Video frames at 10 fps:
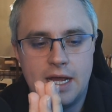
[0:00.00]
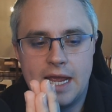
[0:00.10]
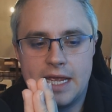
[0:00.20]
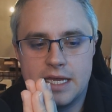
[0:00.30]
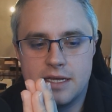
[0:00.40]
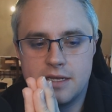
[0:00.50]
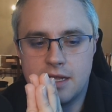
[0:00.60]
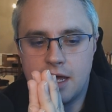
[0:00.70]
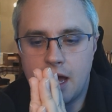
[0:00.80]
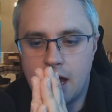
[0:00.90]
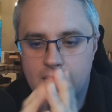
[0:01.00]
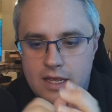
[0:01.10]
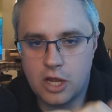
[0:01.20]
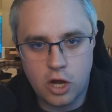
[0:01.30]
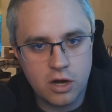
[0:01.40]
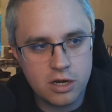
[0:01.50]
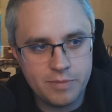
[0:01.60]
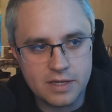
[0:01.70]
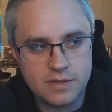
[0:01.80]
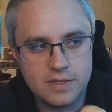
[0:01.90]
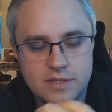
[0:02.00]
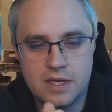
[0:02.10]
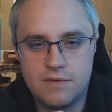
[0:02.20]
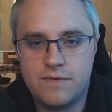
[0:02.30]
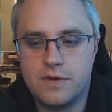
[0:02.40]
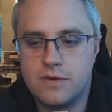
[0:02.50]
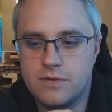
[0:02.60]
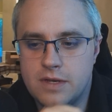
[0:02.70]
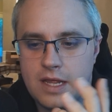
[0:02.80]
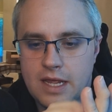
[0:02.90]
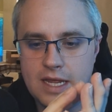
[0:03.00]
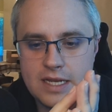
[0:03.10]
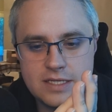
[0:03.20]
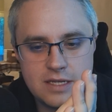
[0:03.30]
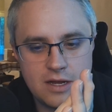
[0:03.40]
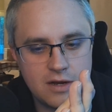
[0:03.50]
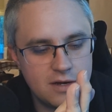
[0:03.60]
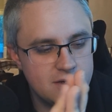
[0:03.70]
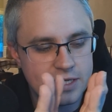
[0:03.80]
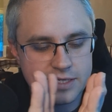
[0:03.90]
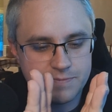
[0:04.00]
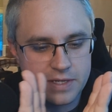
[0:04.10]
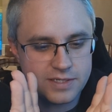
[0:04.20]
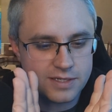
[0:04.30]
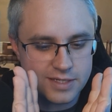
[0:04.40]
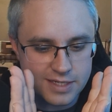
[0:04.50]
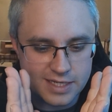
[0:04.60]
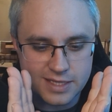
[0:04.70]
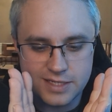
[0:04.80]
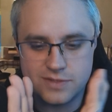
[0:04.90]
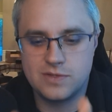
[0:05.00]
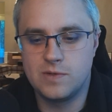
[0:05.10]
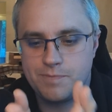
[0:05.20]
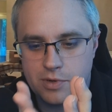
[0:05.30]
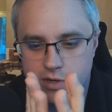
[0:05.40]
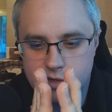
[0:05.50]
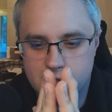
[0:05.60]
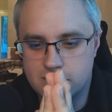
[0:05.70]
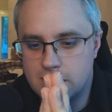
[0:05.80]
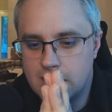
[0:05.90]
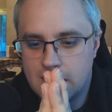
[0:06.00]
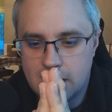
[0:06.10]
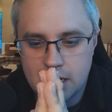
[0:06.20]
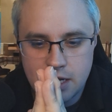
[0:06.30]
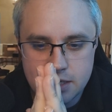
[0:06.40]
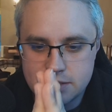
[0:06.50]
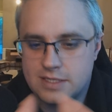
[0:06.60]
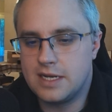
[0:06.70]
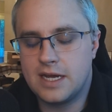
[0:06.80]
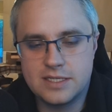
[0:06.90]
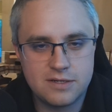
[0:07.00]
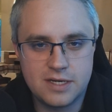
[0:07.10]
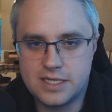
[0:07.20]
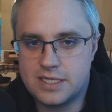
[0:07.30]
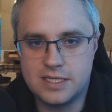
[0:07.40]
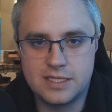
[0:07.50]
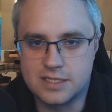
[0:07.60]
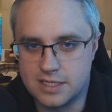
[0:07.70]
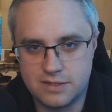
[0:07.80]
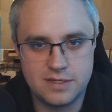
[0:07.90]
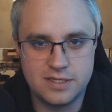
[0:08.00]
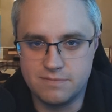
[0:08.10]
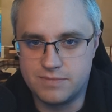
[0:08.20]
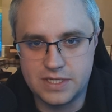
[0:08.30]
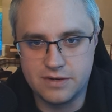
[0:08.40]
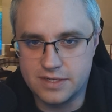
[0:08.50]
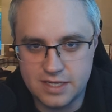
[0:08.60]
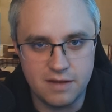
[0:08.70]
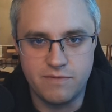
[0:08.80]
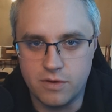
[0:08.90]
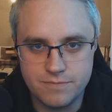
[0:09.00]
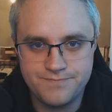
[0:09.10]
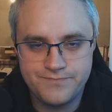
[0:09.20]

And I heard about this headphone, and I heard that it's basically like the super Sennheiser HD600 series headphone.